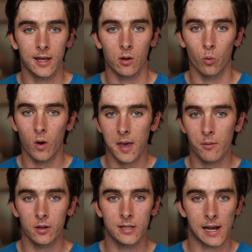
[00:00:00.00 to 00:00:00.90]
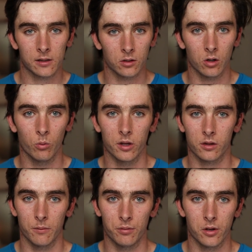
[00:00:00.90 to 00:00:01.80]
getting way more technical with
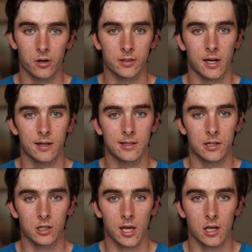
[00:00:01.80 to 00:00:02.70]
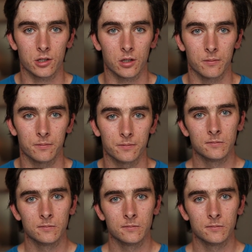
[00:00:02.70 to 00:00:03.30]
computer science education.